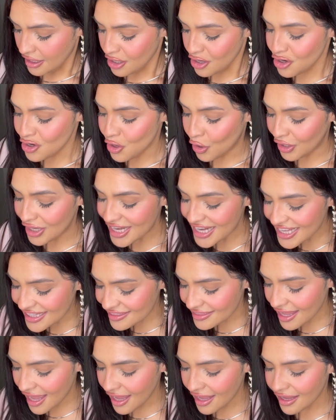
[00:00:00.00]

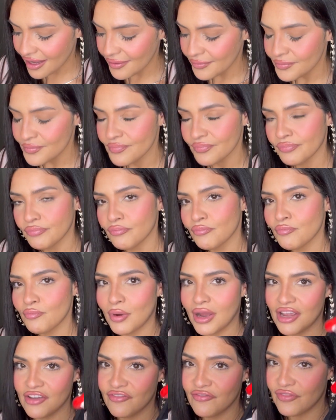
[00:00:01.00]
Nolita
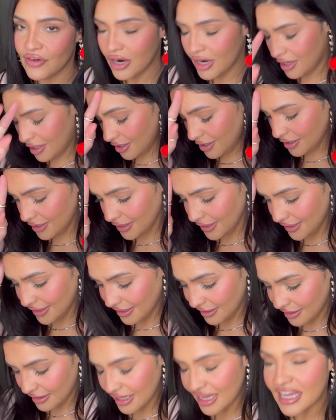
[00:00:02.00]
by far
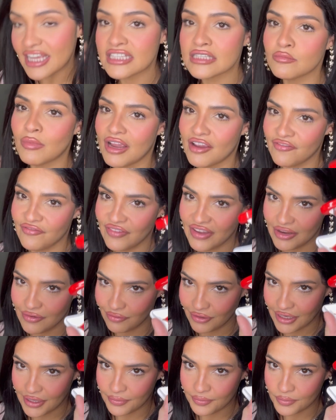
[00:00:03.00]
is my
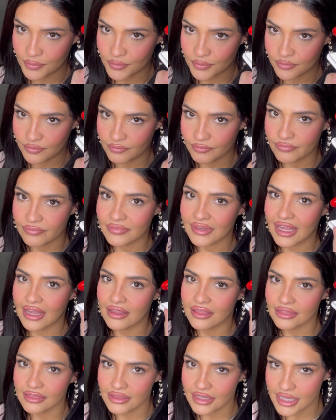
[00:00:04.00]
favorite.
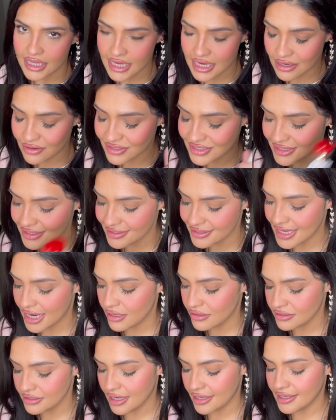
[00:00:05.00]
Here's the
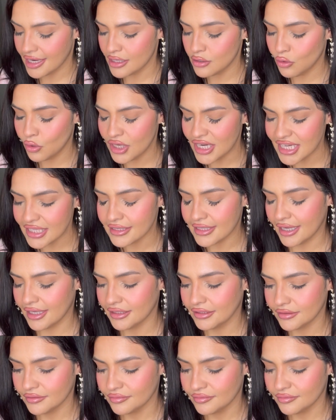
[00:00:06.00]
downside on Lolita.